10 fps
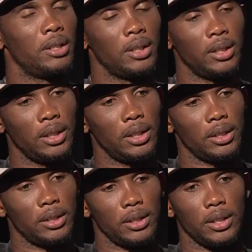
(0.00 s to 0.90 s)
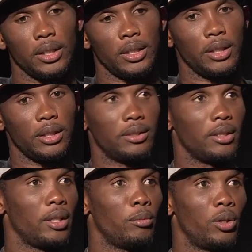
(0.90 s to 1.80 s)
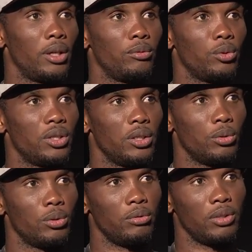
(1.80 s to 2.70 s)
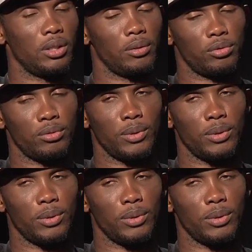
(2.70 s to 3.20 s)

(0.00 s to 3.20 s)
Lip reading: a rebel behavior, to do what I want,